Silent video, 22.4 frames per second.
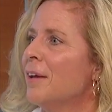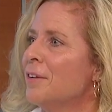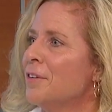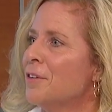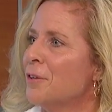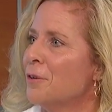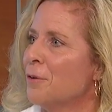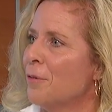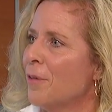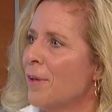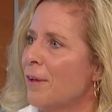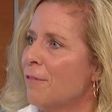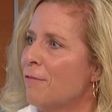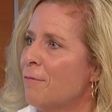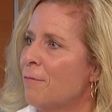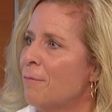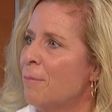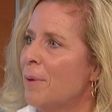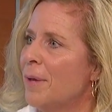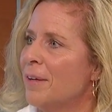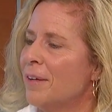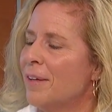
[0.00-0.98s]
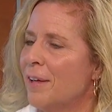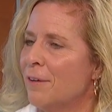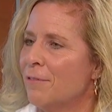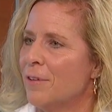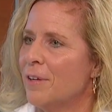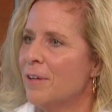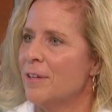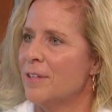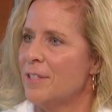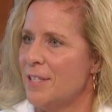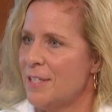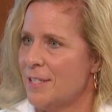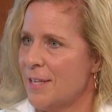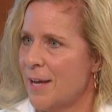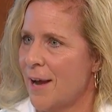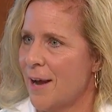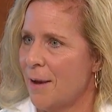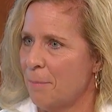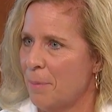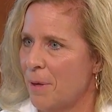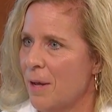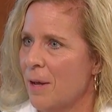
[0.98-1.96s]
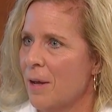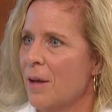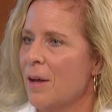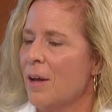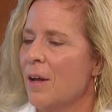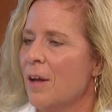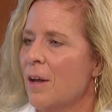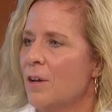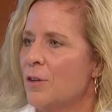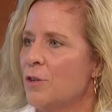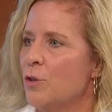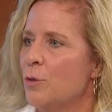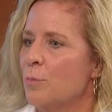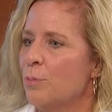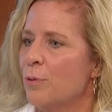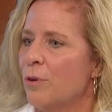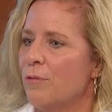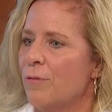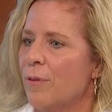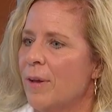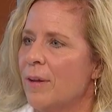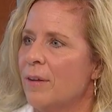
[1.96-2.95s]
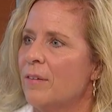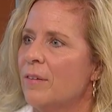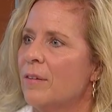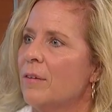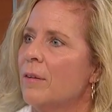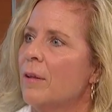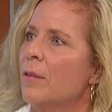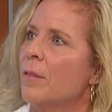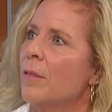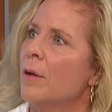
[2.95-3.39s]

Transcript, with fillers: until they've been given a DTaP mm -hmm. to prevent mm.